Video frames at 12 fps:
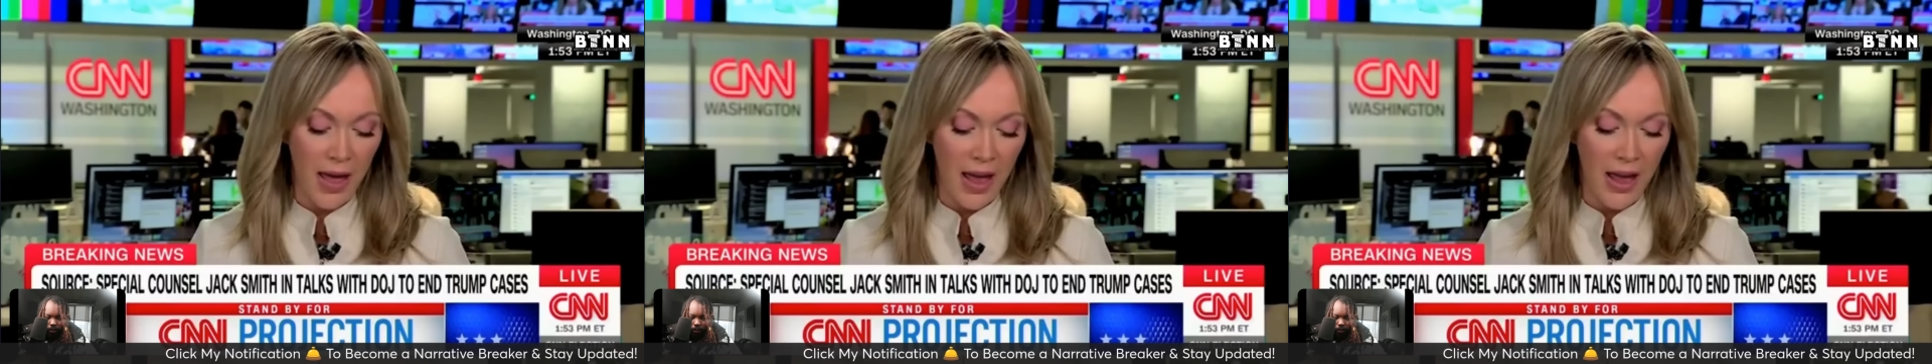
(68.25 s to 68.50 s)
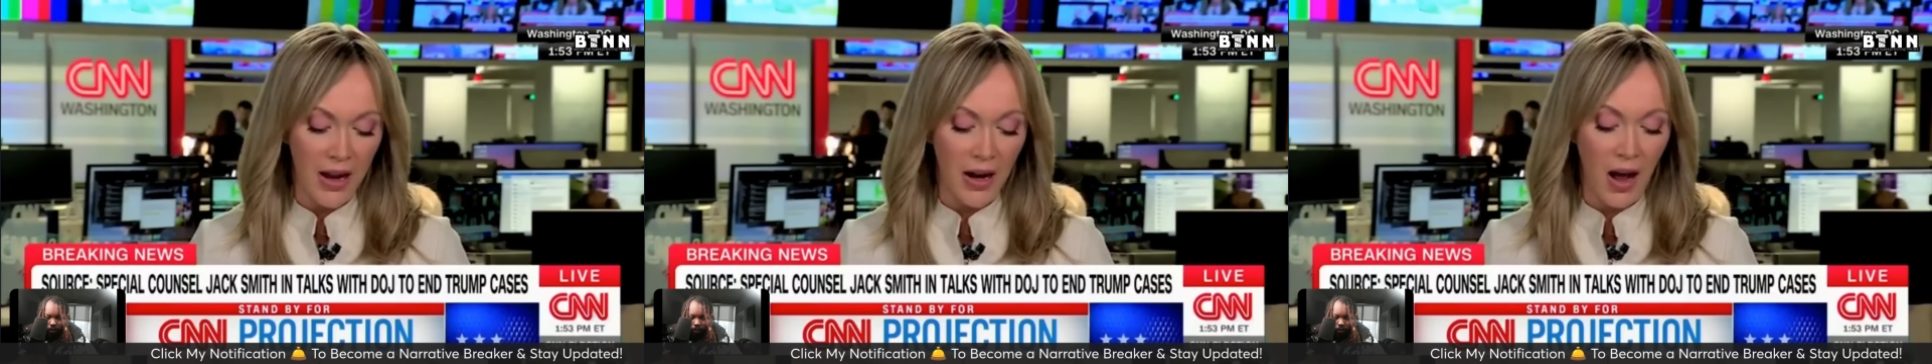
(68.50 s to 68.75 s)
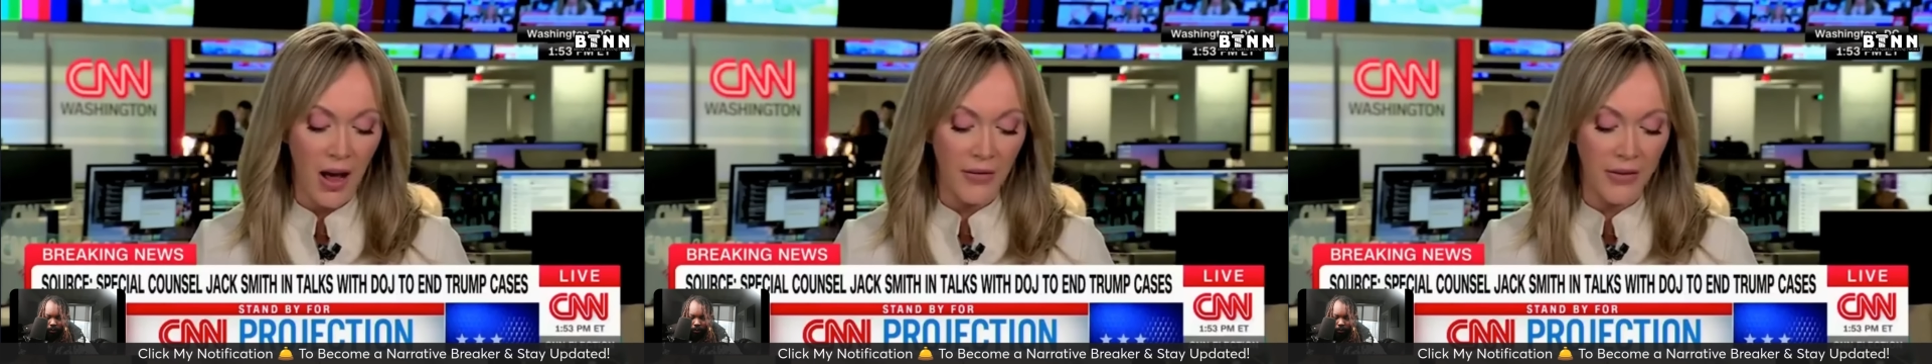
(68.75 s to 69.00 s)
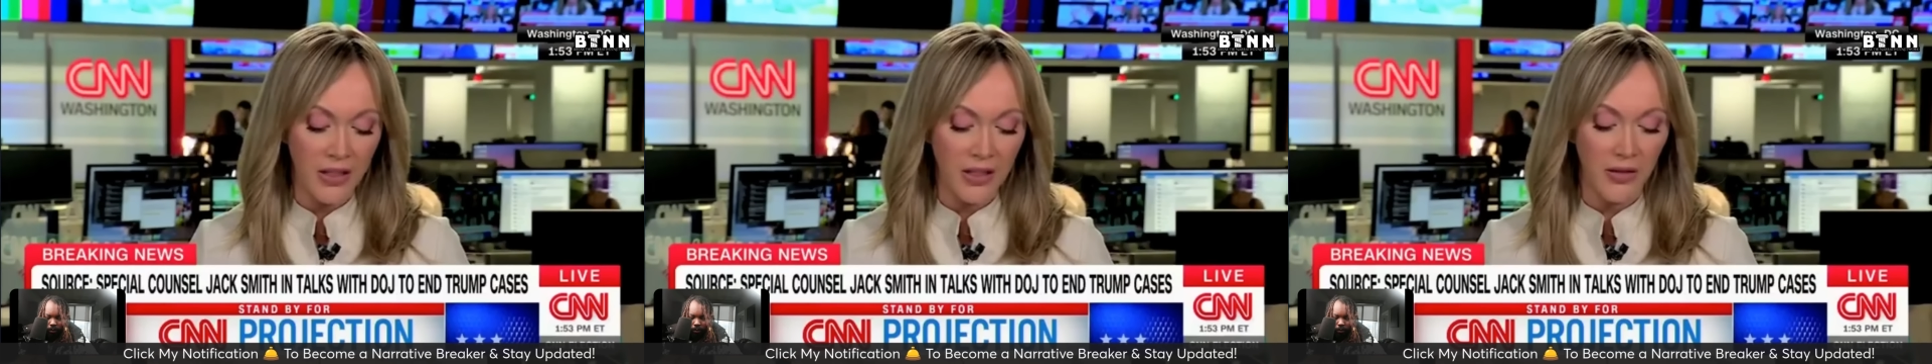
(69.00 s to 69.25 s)
an
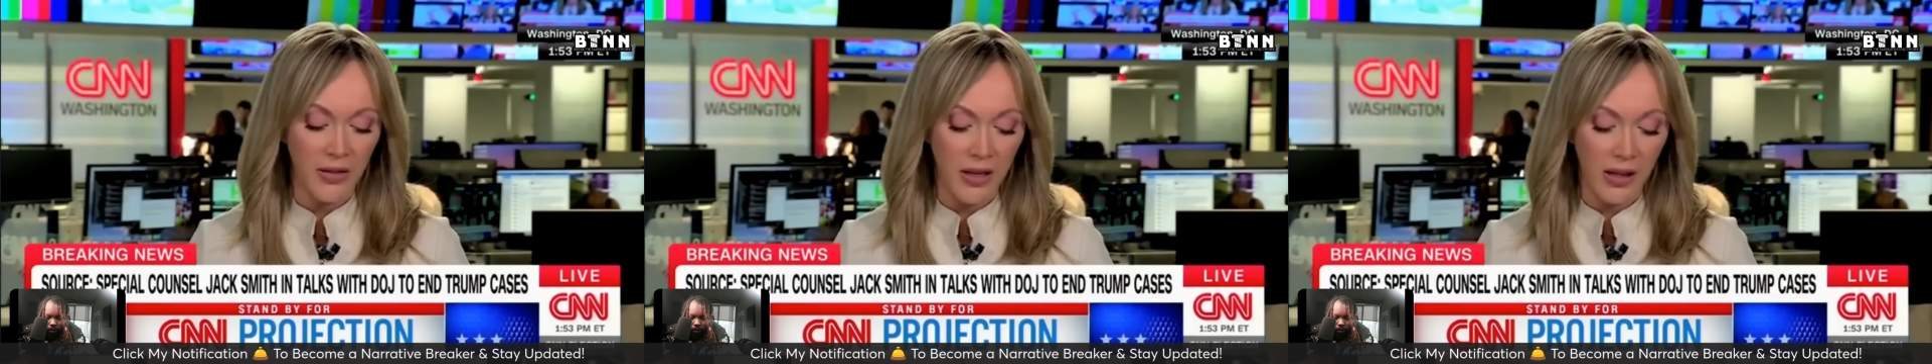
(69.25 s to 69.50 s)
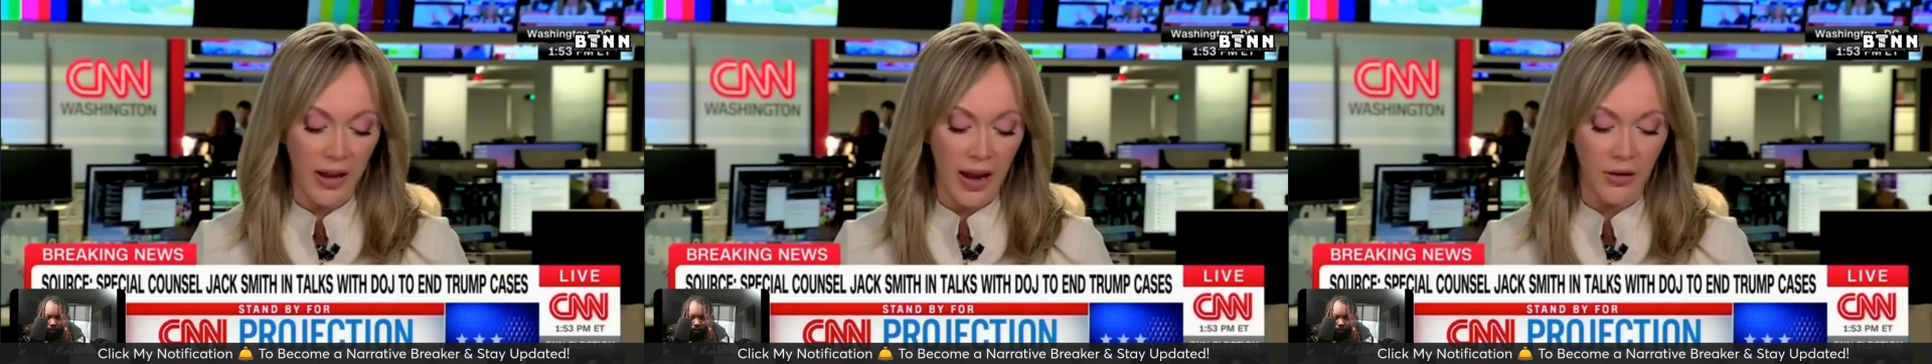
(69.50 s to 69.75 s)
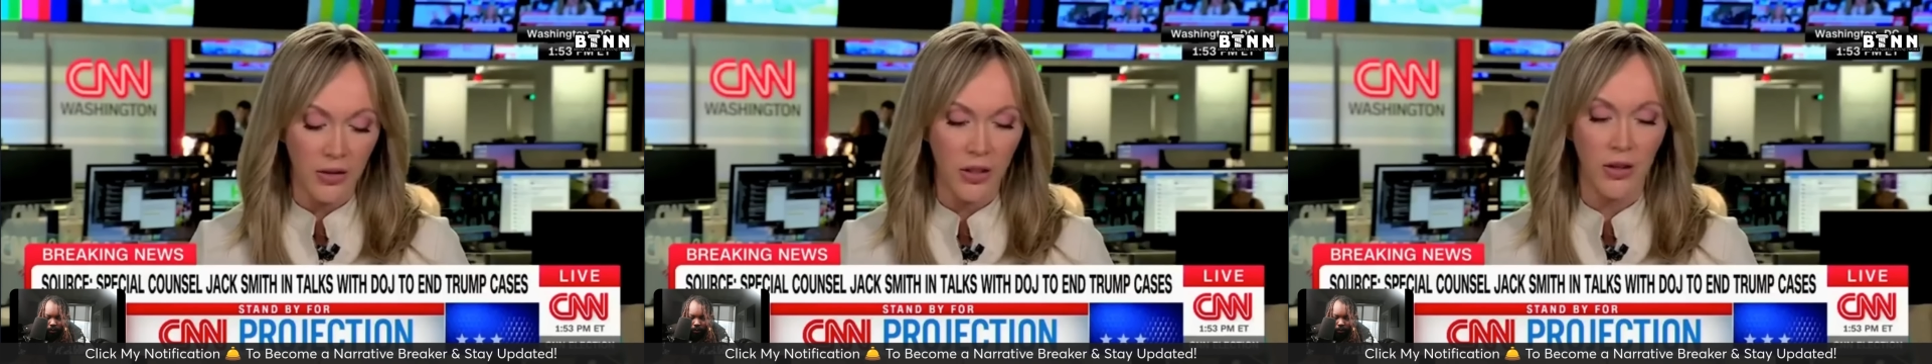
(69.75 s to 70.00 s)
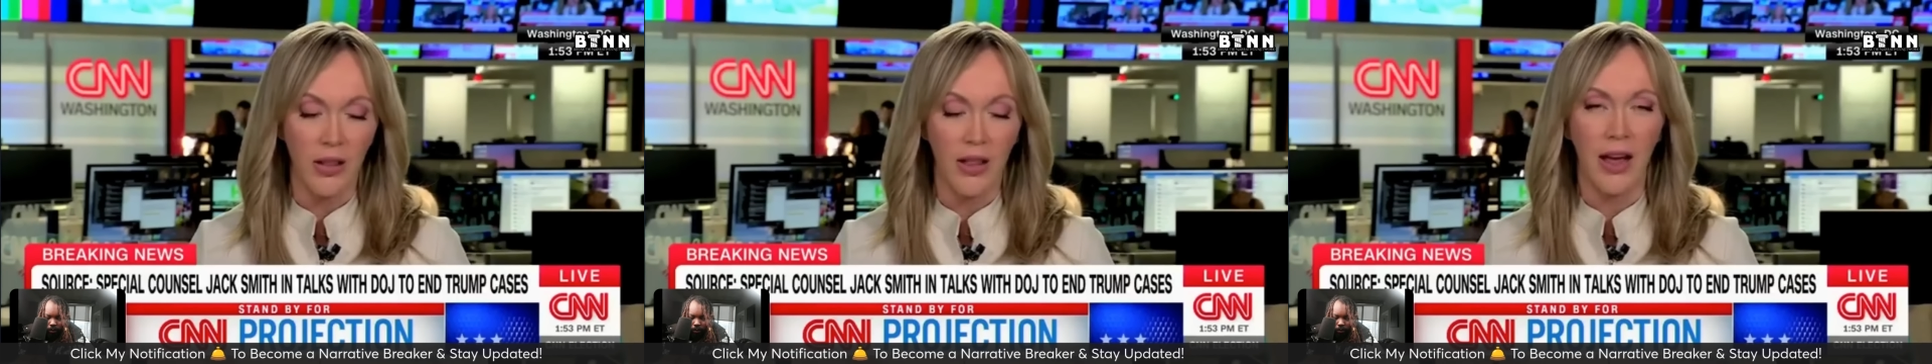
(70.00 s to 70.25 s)
office of legal
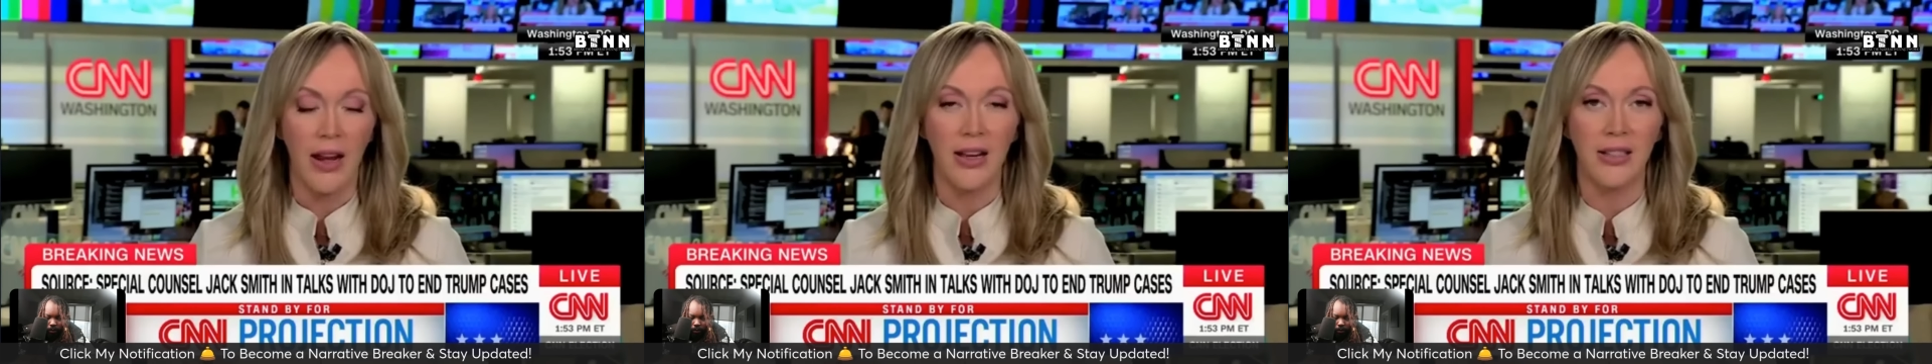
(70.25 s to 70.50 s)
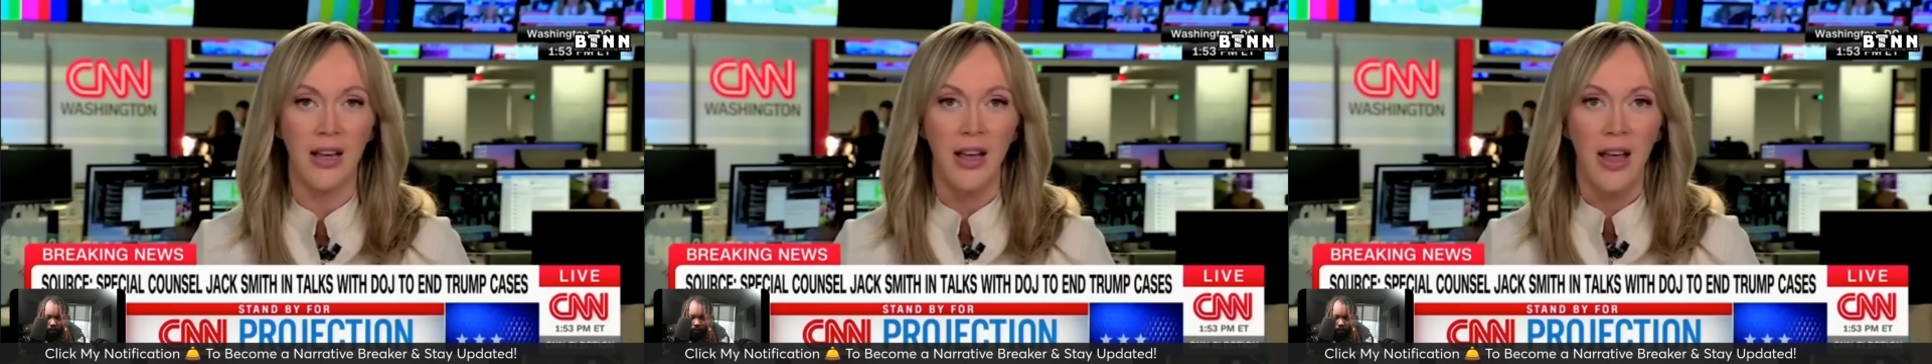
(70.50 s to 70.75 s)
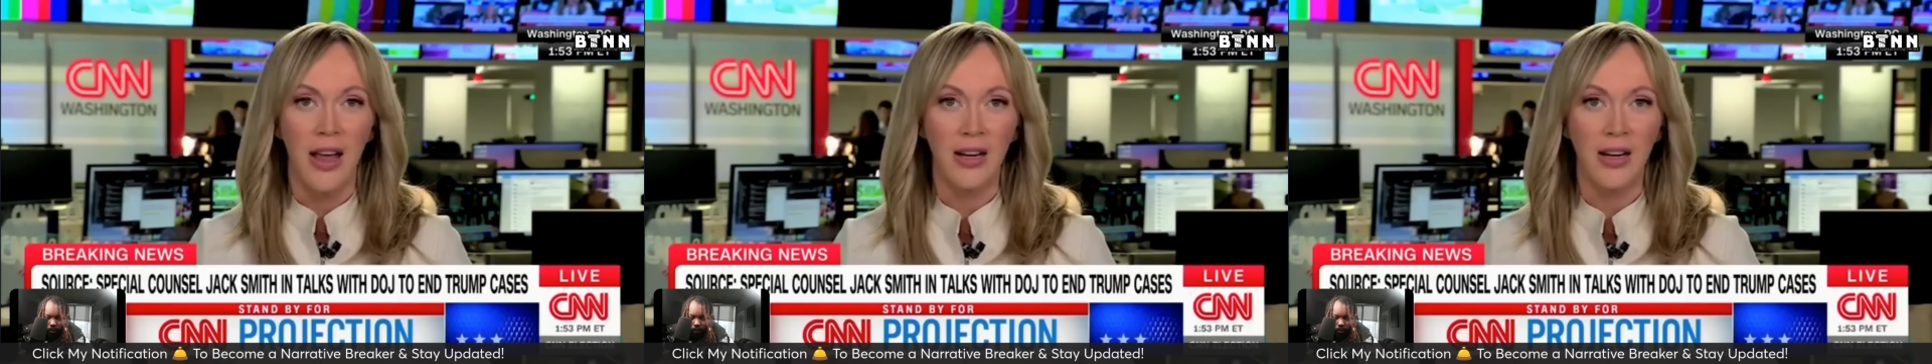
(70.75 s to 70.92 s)
counsel that is